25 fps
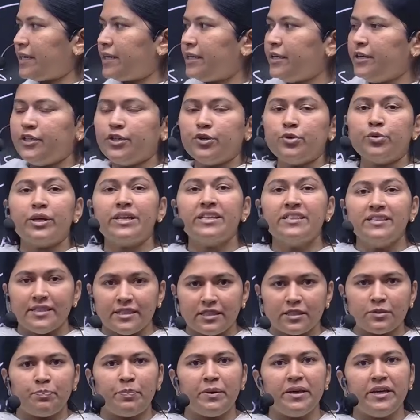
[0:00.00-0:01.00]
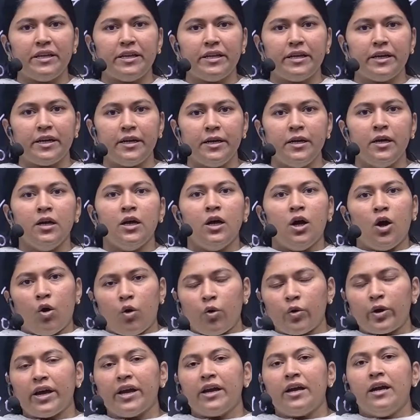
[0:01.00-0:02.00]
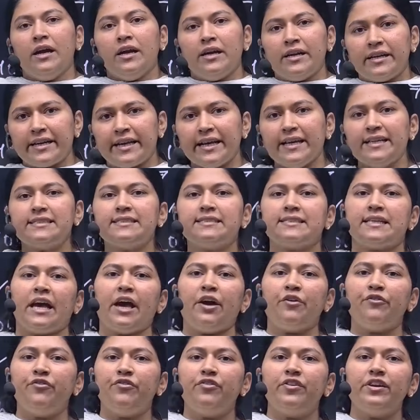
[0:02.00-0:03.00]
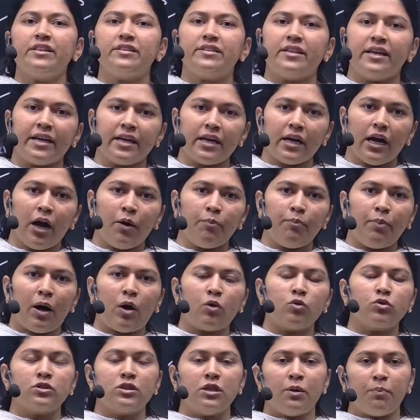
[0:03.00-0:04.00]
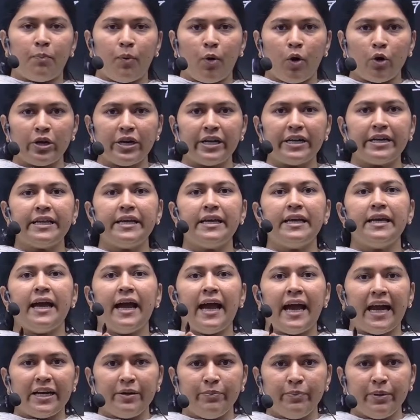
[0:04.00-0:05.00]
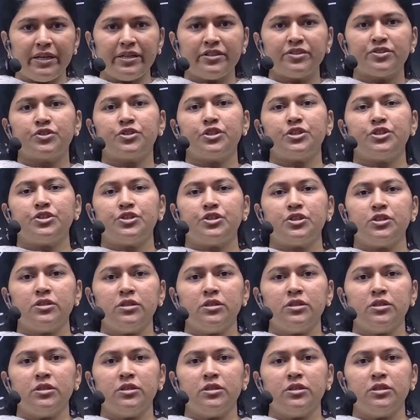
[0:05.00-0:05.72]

during this period, okay, tells everything about the polity, administration.